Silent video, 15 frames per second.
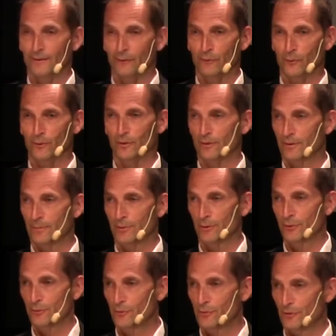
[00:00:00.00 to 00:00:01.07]
for the
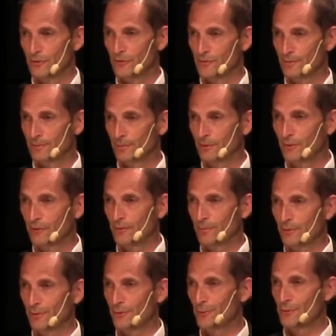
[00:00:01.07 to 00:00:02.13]
producers, because the
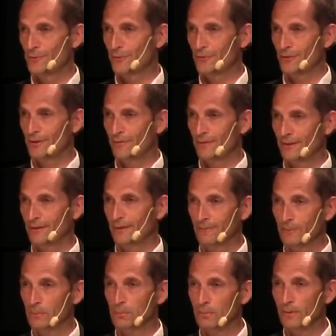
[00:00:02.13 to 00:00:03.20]
producers are very
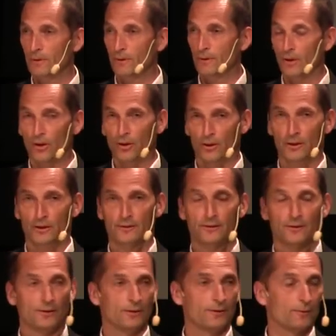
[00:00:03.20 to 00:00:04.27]
hard
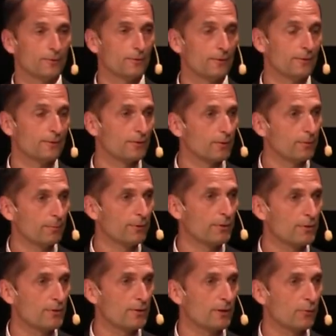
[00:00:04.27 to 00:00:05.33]
on
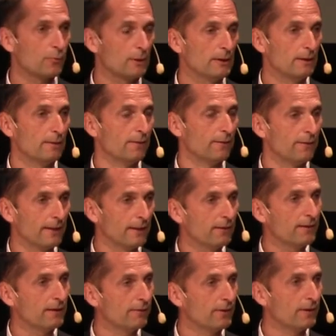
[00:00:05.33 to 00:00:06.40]
competition as well. They
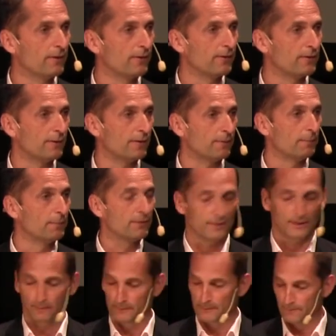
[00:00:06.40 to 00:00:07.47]
don't have an easy
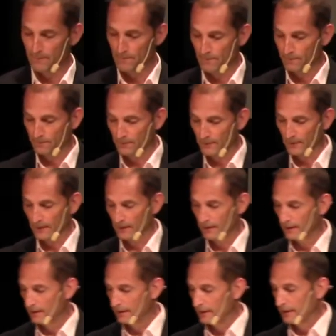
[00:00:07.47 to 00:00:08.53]
time.
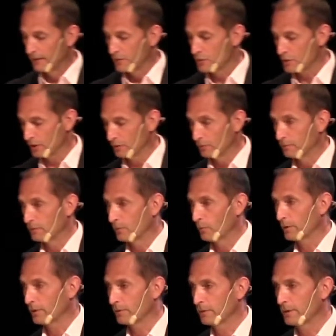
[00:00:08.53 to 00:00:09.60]
So,
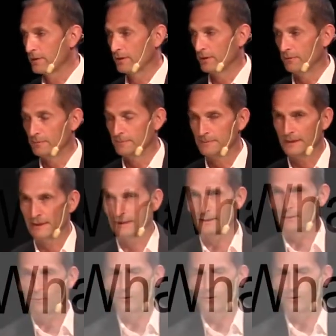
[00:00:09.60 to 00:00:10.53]
what do we do? And